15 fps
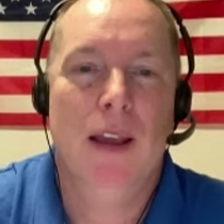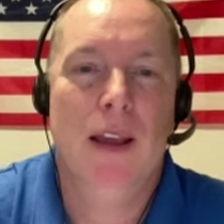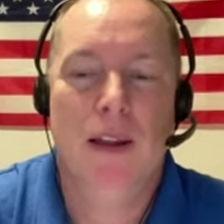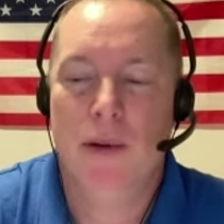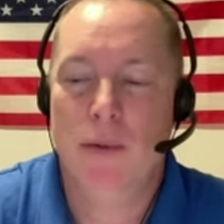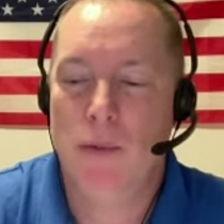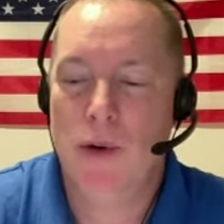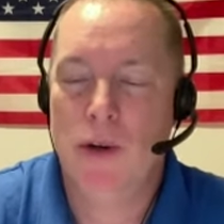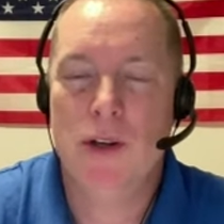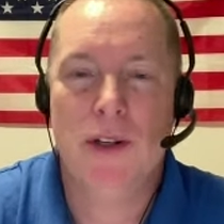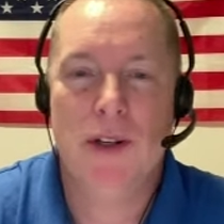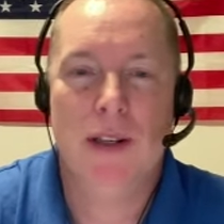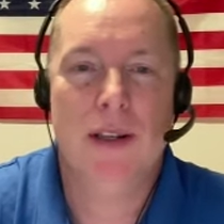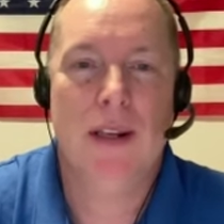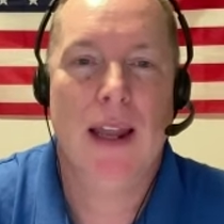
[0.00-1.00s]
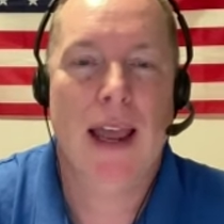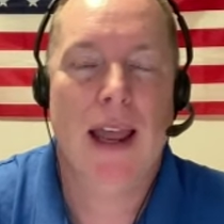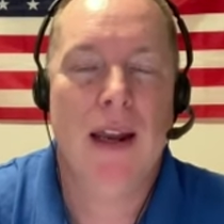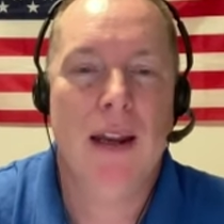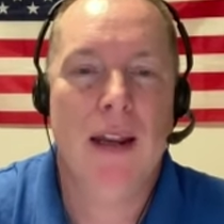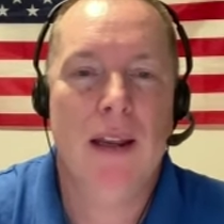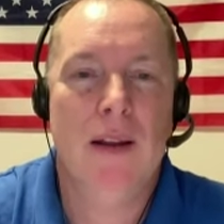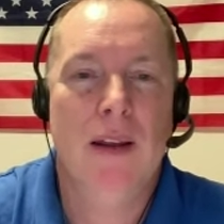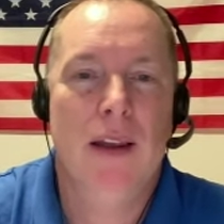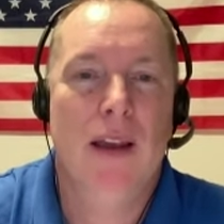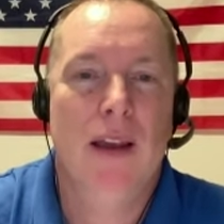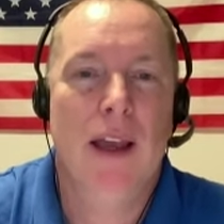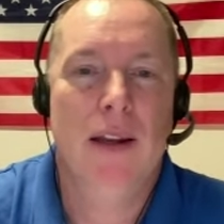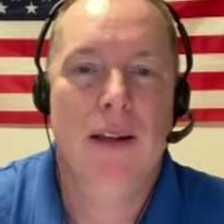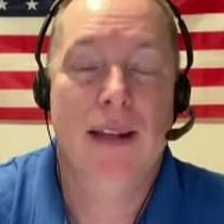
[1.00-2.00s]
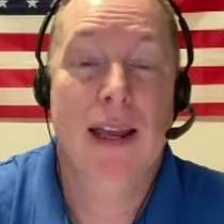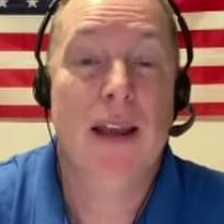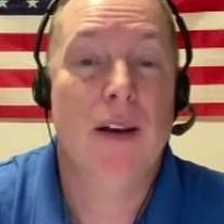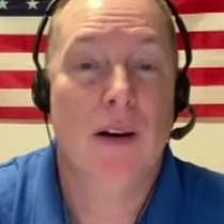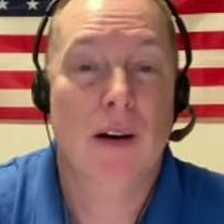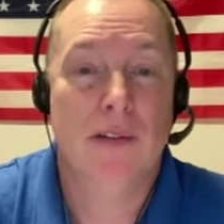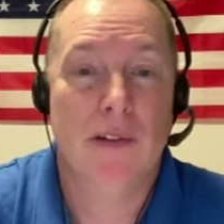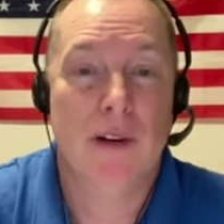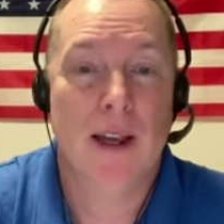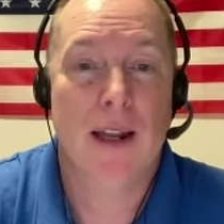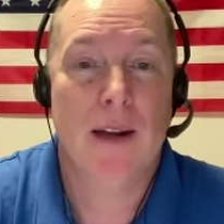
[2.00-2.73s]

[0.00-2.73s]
The worst is landing and takeoff, right?